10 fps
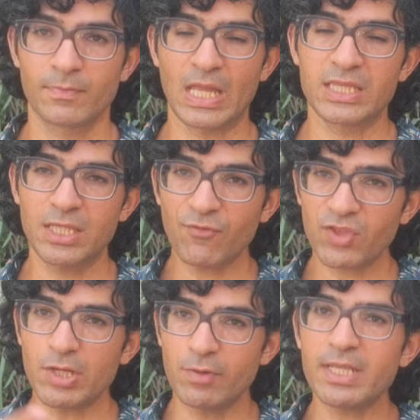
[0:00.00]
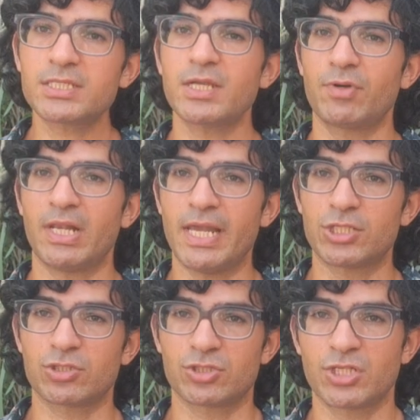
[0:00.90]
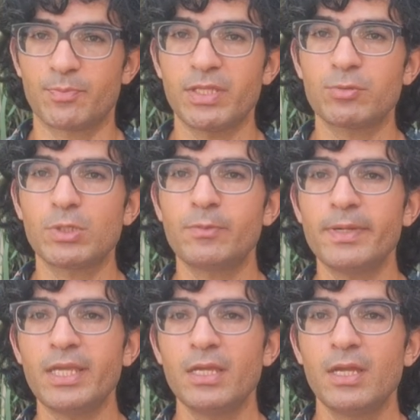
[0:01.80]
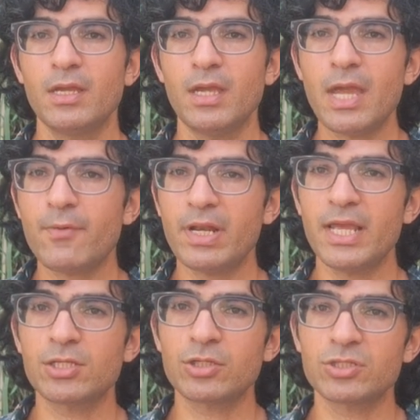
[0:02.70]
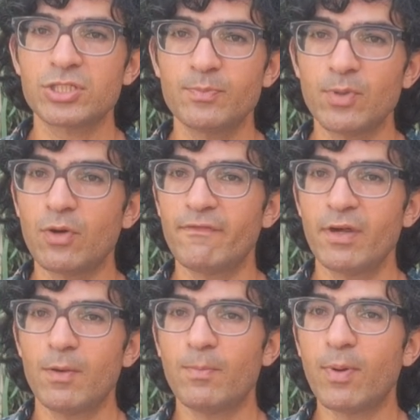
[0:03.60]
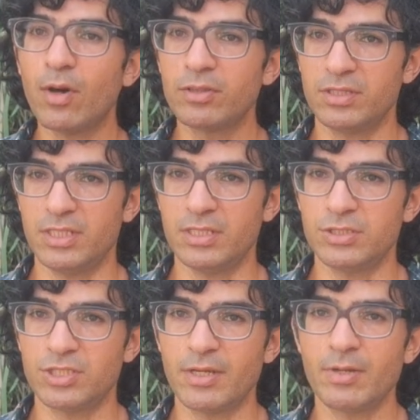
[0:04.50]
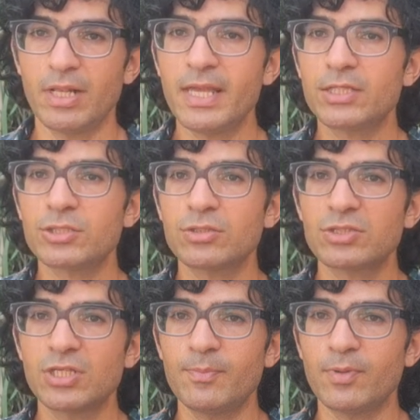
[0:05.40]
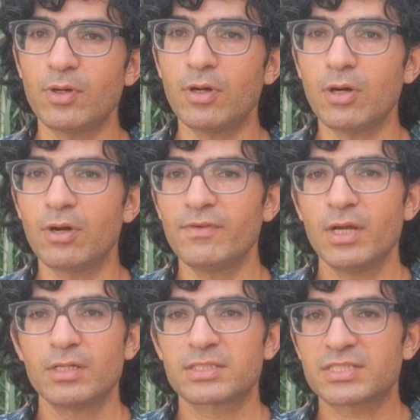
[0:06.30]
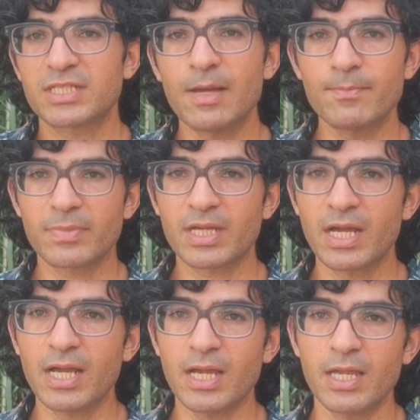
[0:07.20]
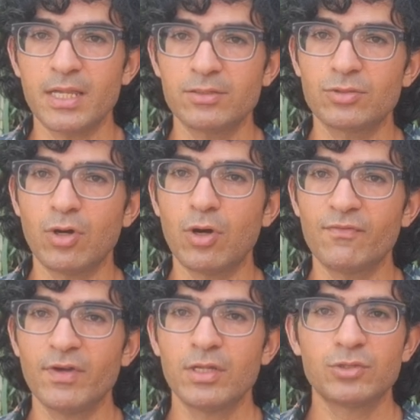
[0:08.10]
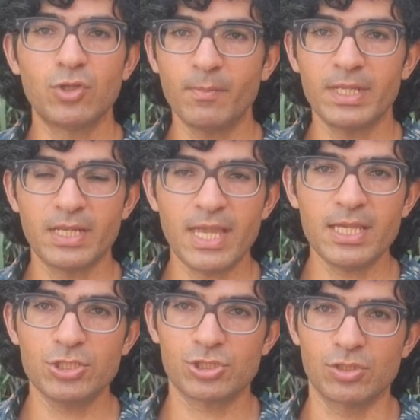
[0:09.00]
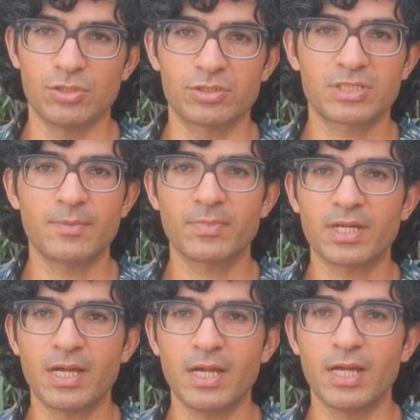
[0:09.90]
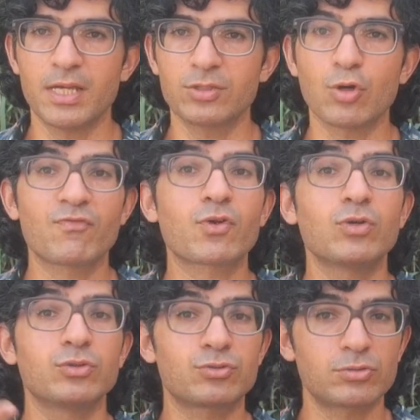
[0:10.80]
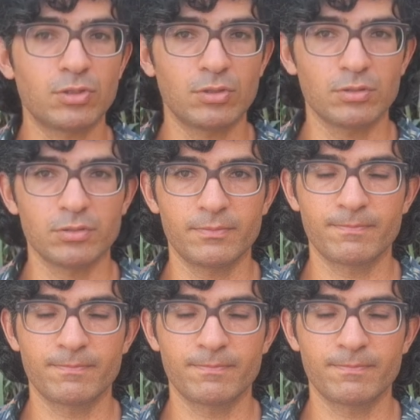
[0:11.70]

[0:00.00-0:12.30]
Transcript: And if there is a relationship, it would be a relationship of bondage, a relationship of some kind of domination, some kind of control.